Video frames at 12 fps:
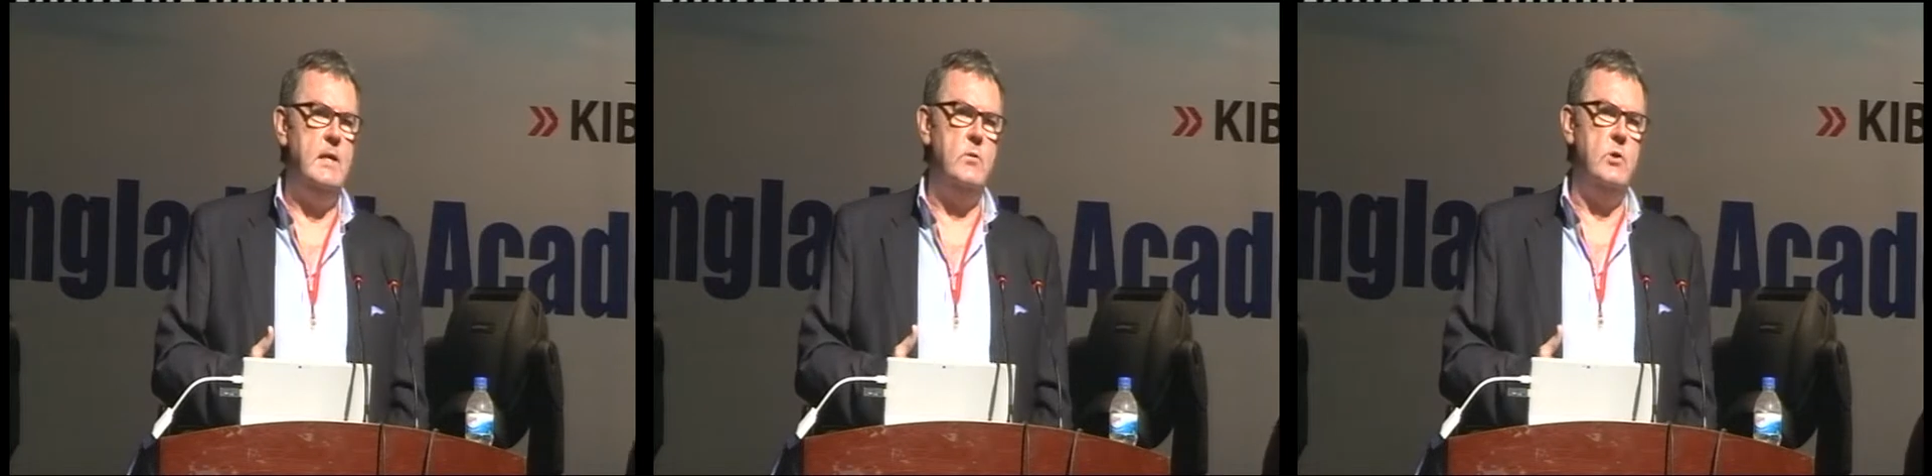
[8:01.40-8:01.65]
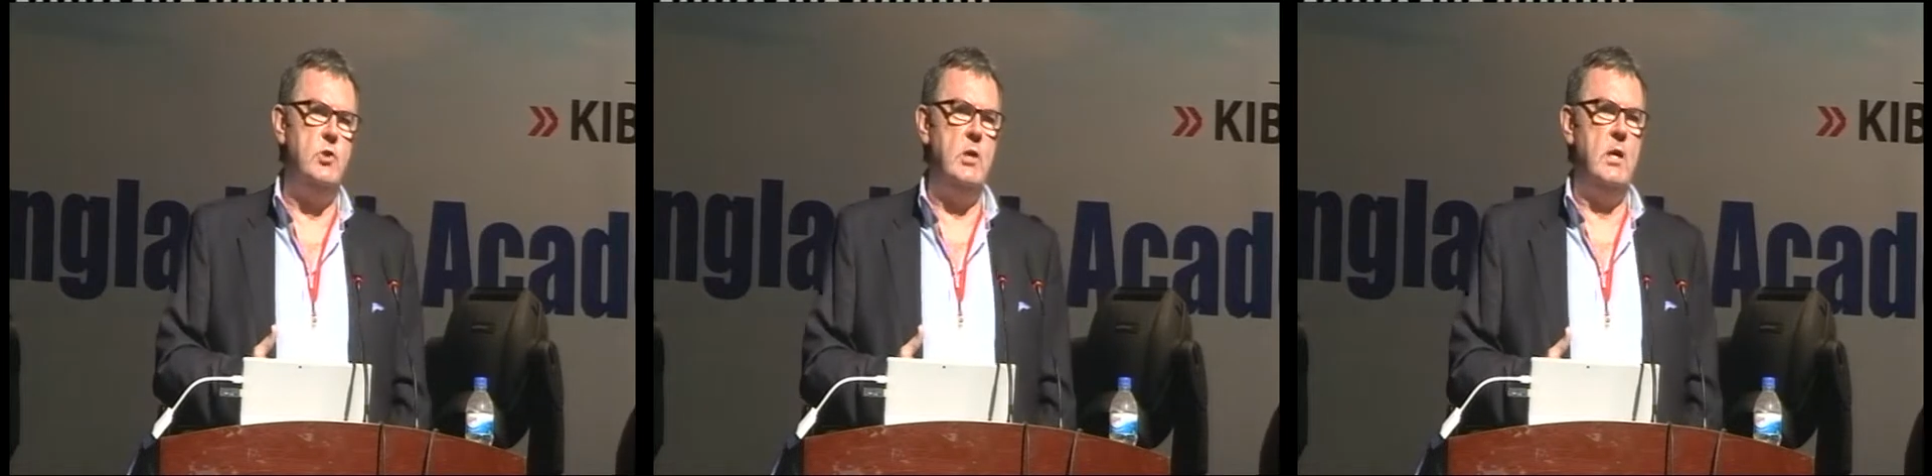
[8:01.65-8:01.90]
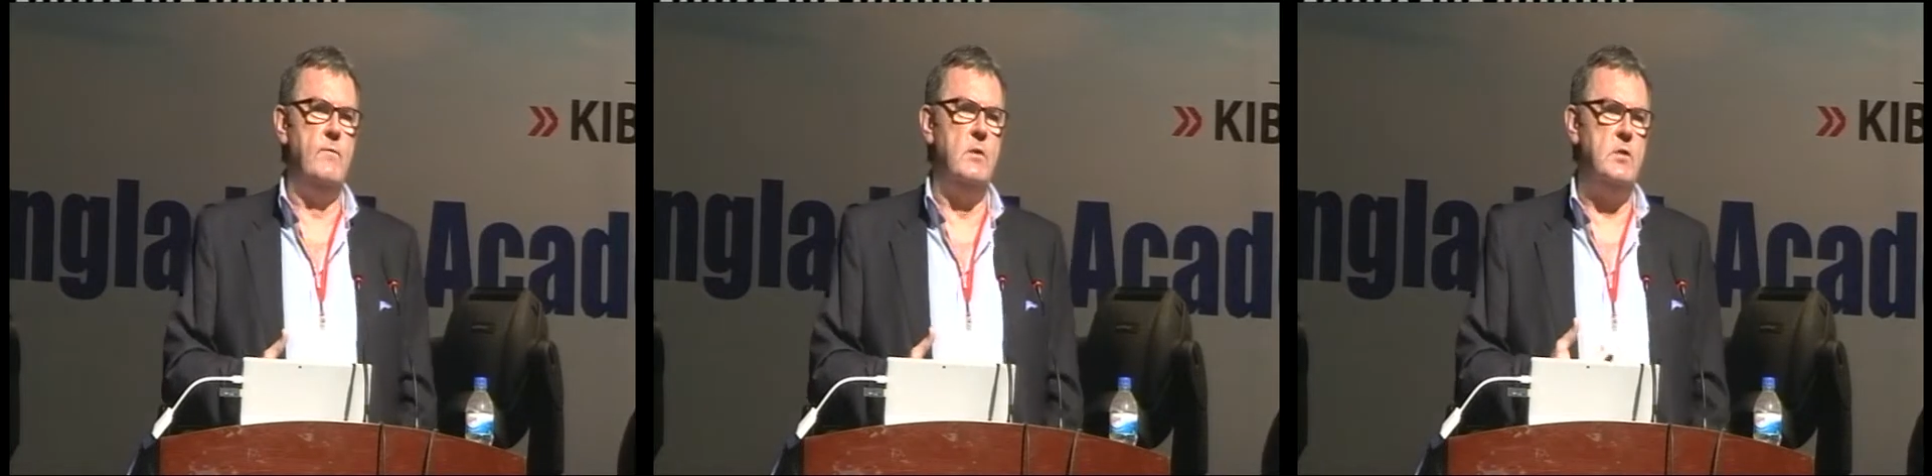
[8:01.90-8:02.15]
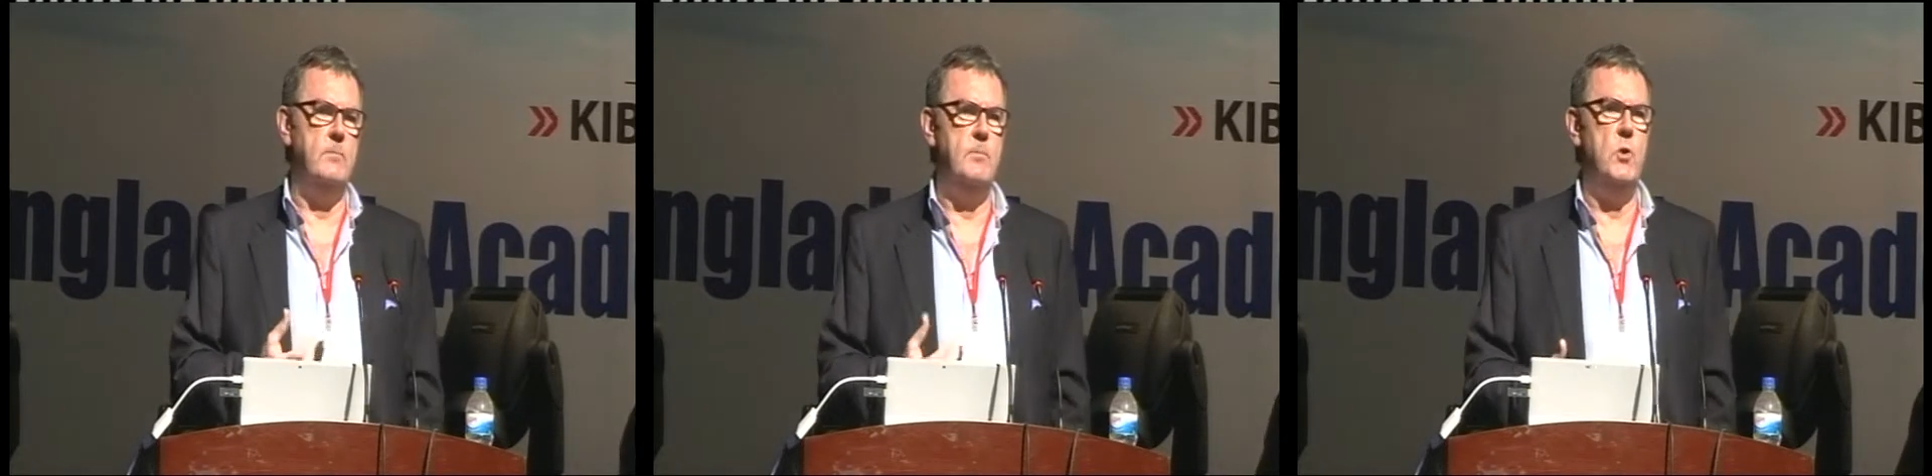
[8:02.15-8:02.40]
to achieve
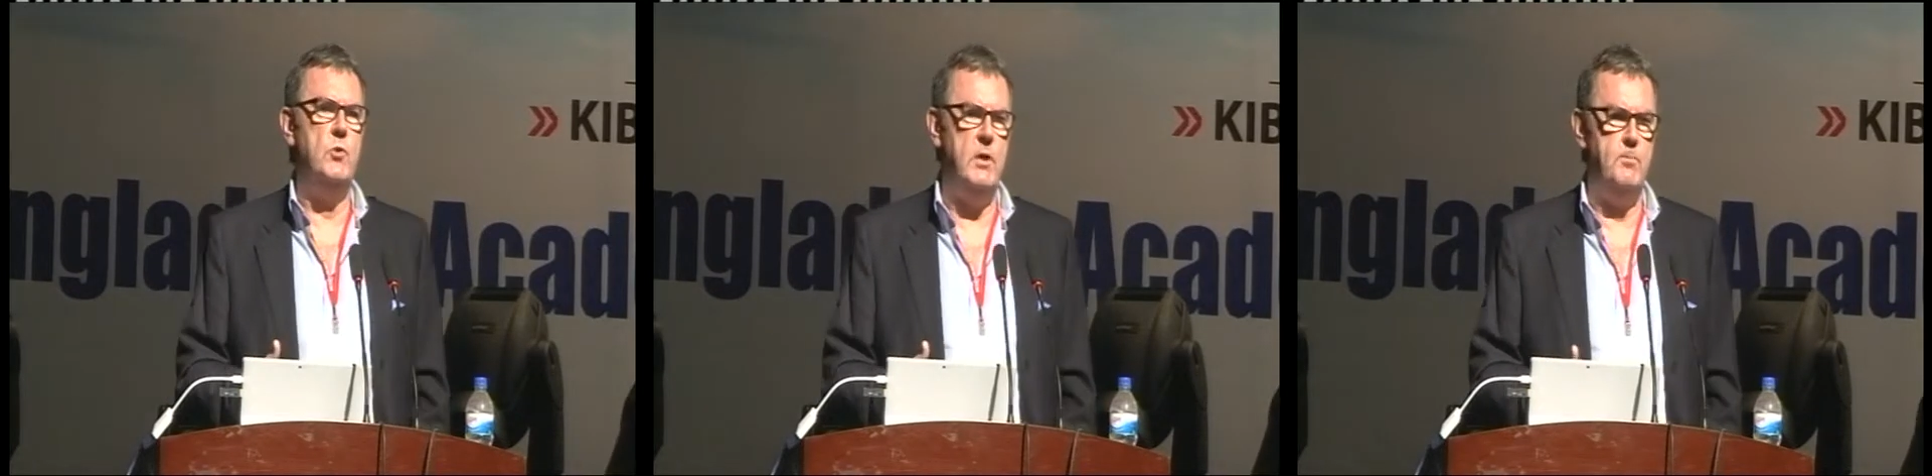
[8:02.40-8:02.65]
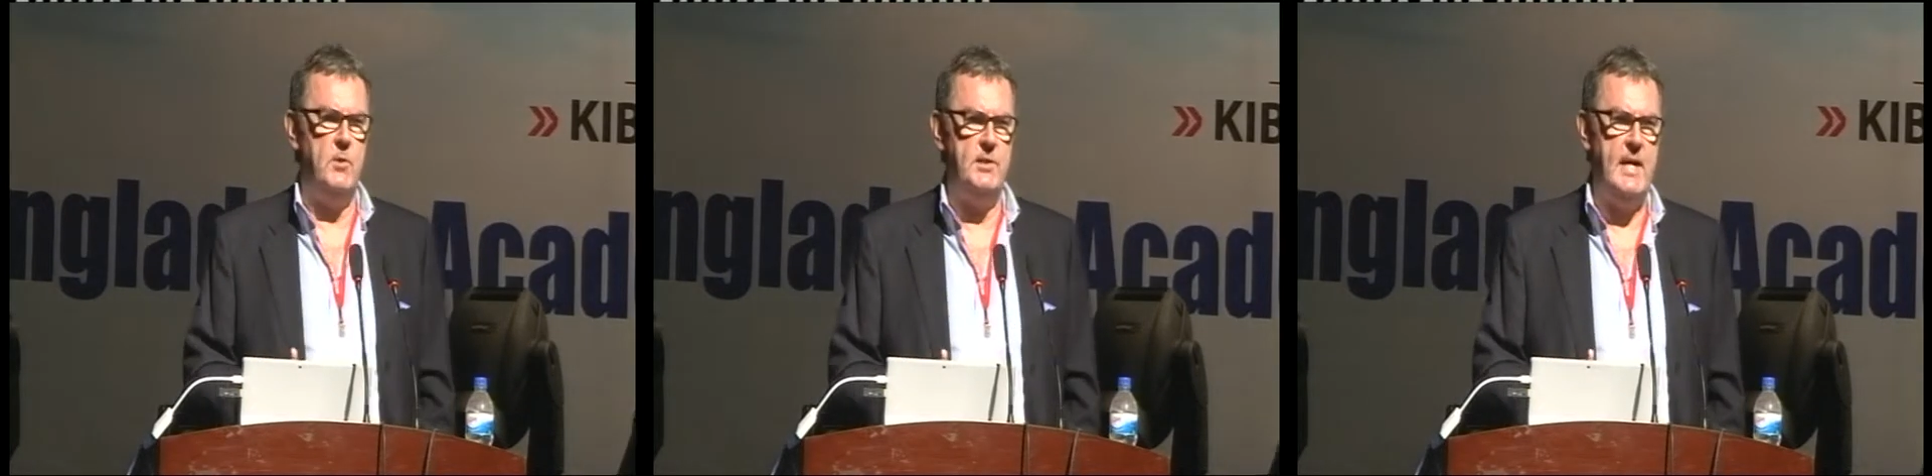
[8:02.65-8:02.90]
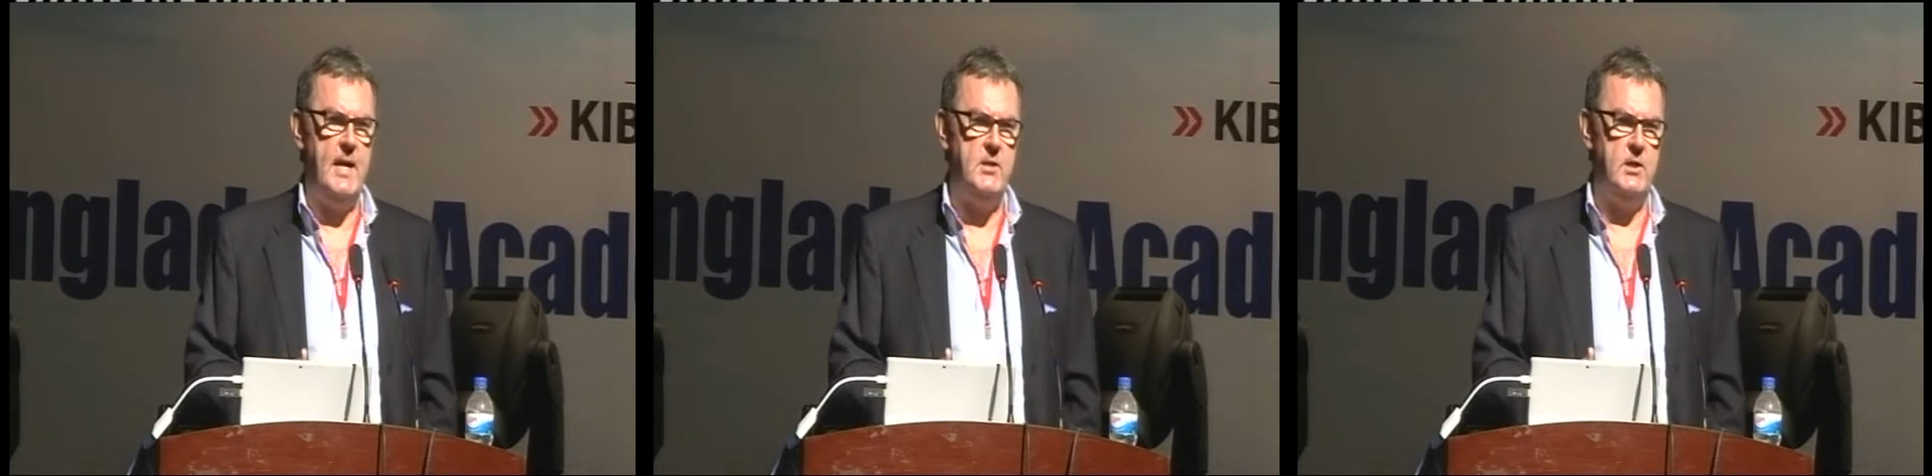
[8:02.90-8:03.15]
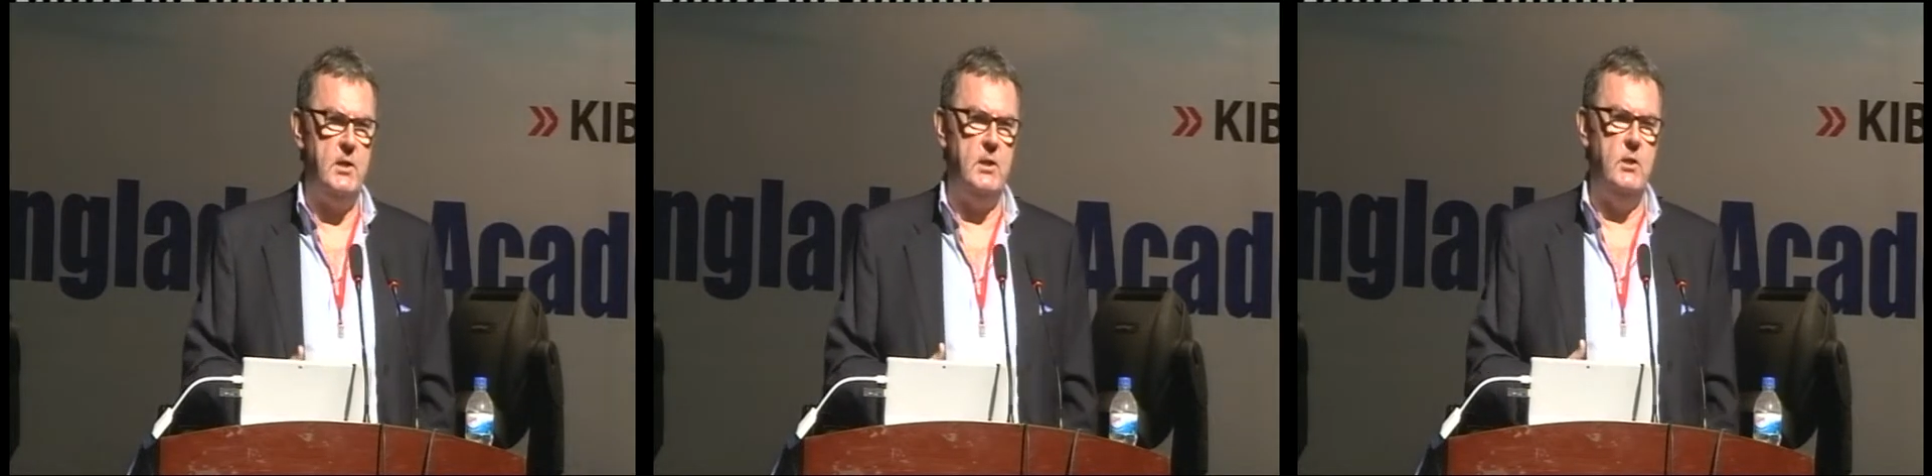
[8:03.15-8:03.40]
is a mutually
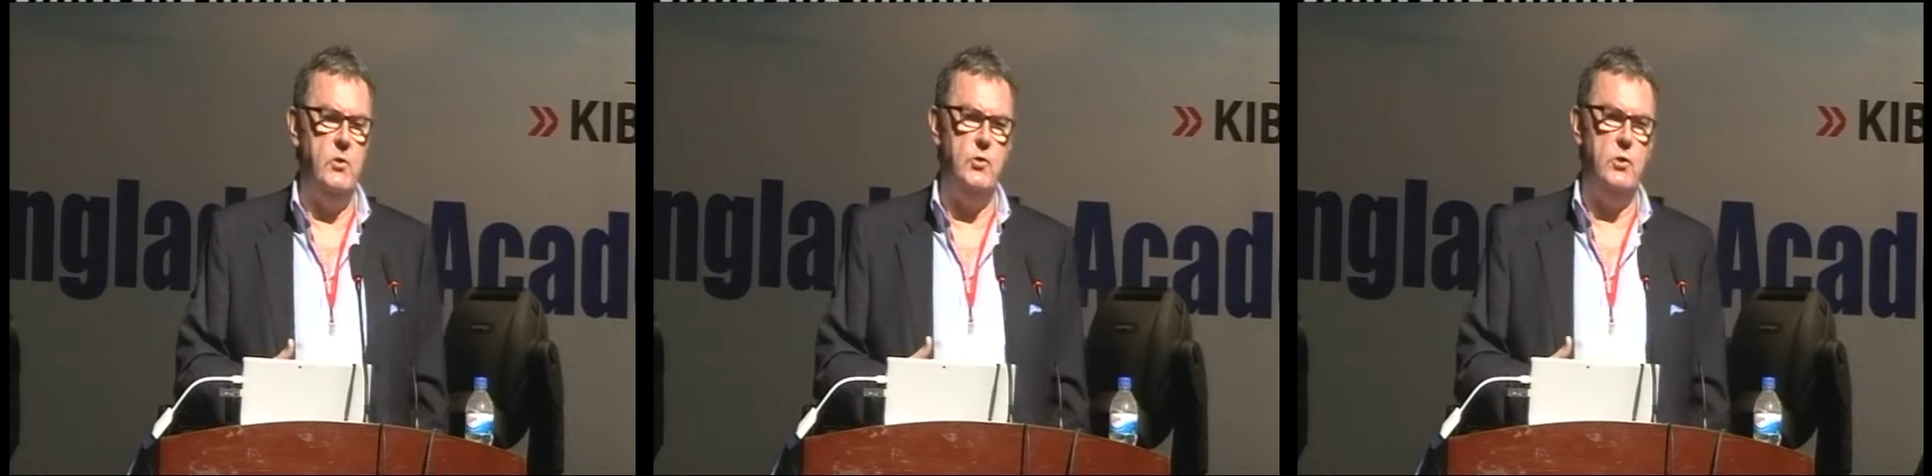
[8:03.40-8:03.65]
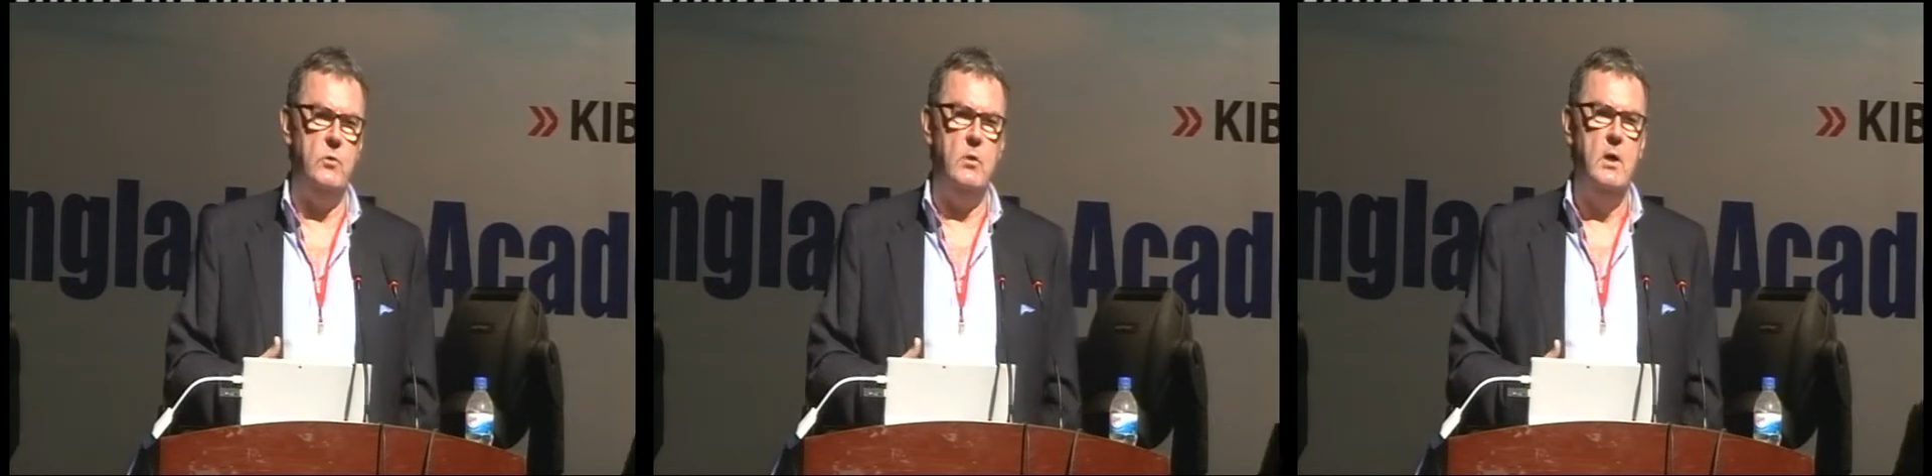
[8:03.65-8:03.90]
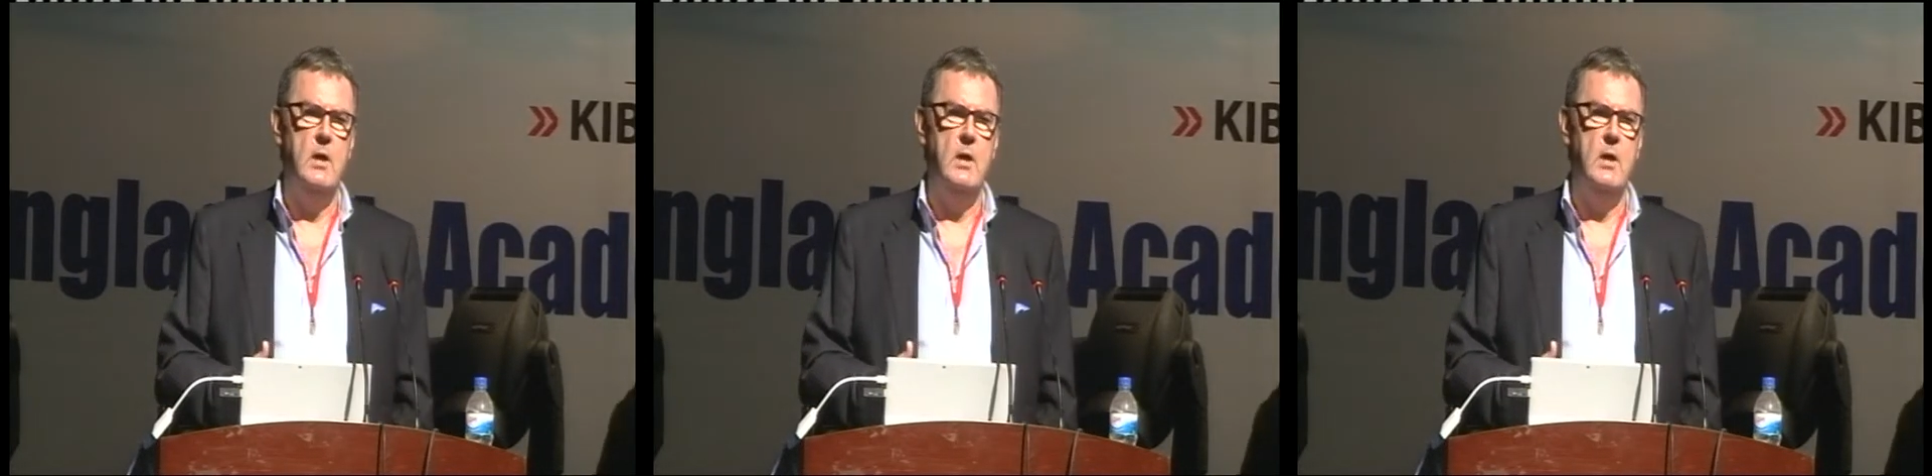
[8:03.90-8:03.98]
protected occlusion,